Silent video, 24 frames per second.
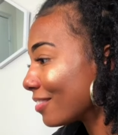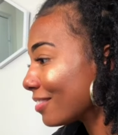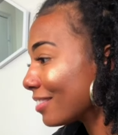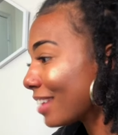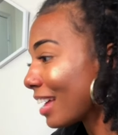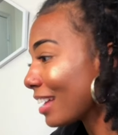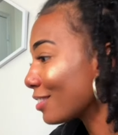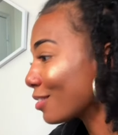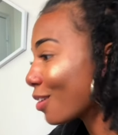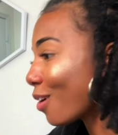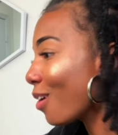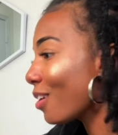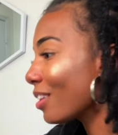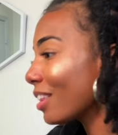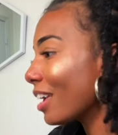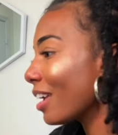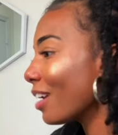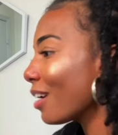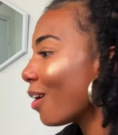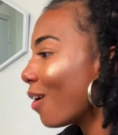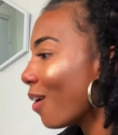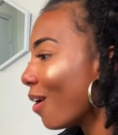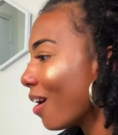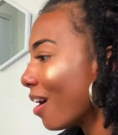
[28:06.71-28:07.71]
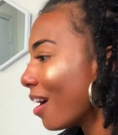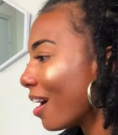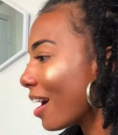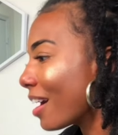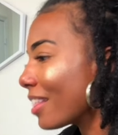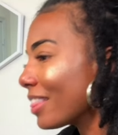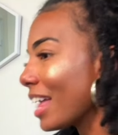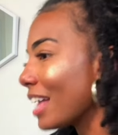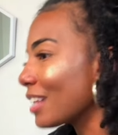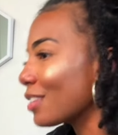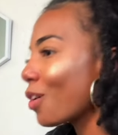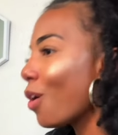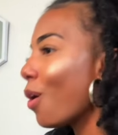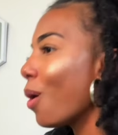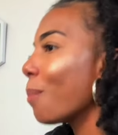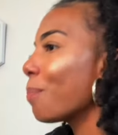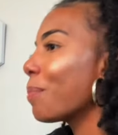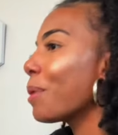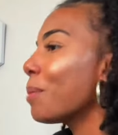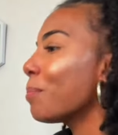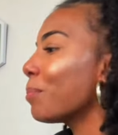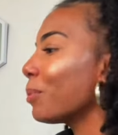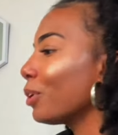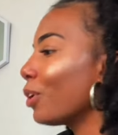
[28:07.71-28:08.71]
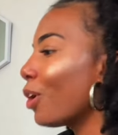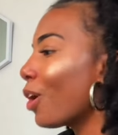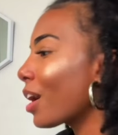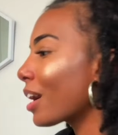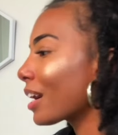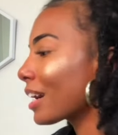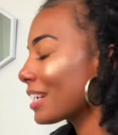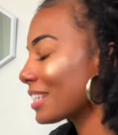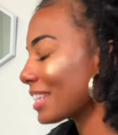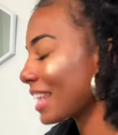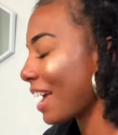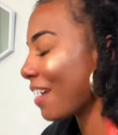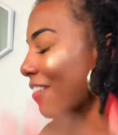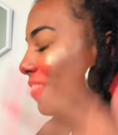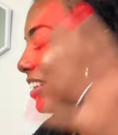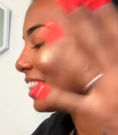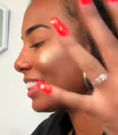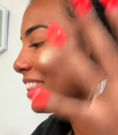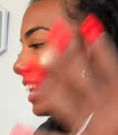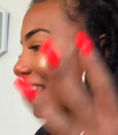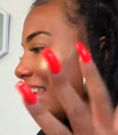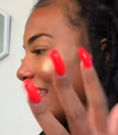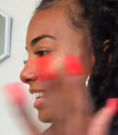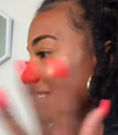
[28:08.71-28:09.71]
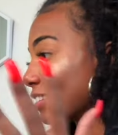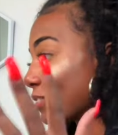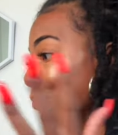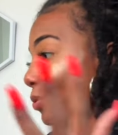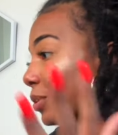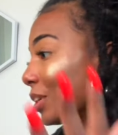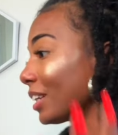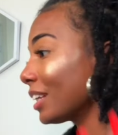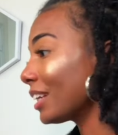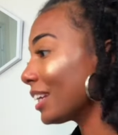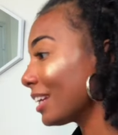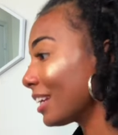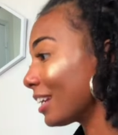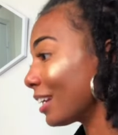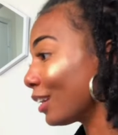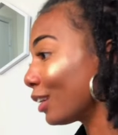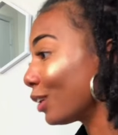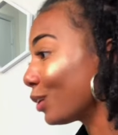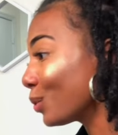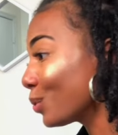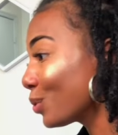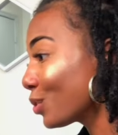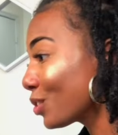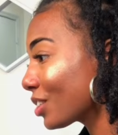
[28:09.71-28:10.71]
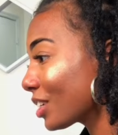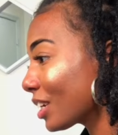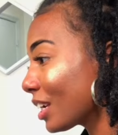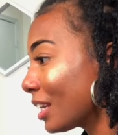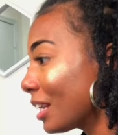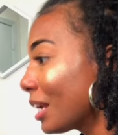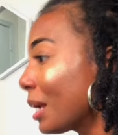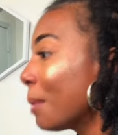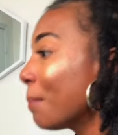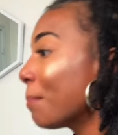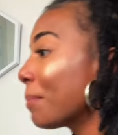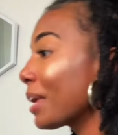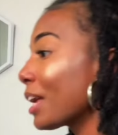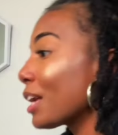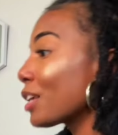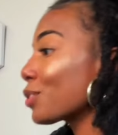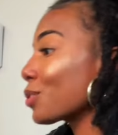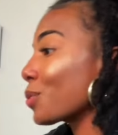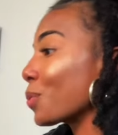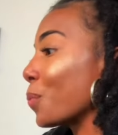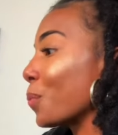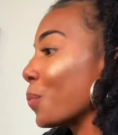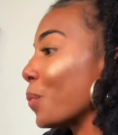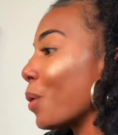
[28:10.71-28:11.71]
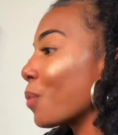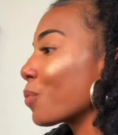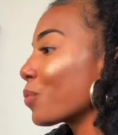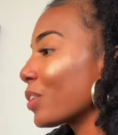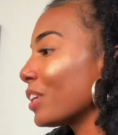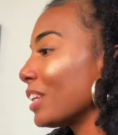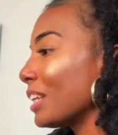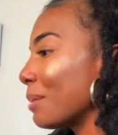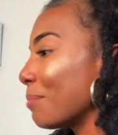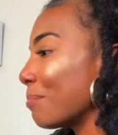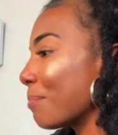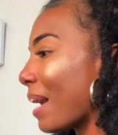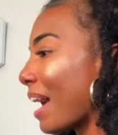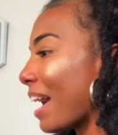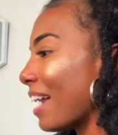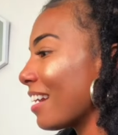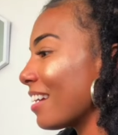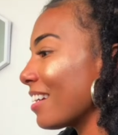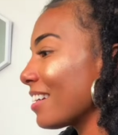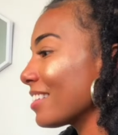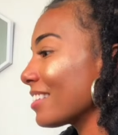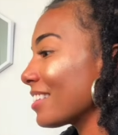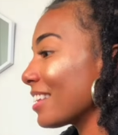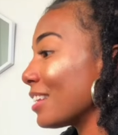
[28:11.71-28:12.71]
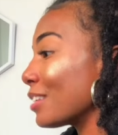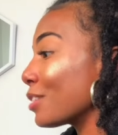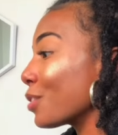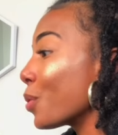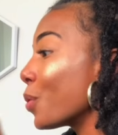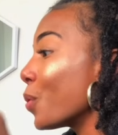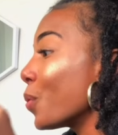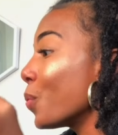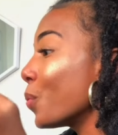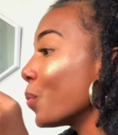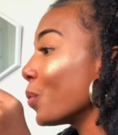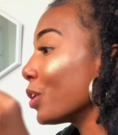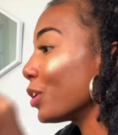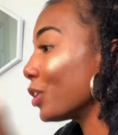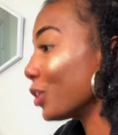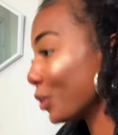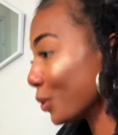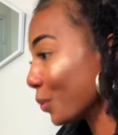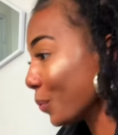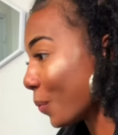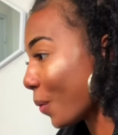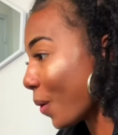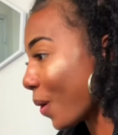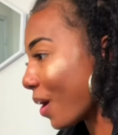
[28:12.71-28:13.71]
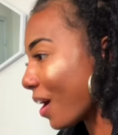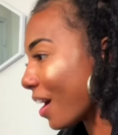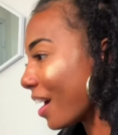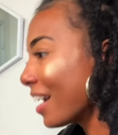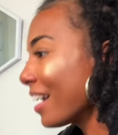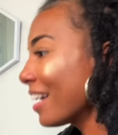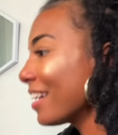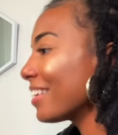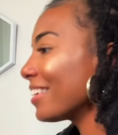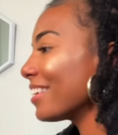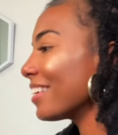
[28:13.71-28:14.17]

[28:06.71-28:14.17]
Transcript: That's all they are. That's all people are, because everything is really an illusion. Because what really matters is who you are.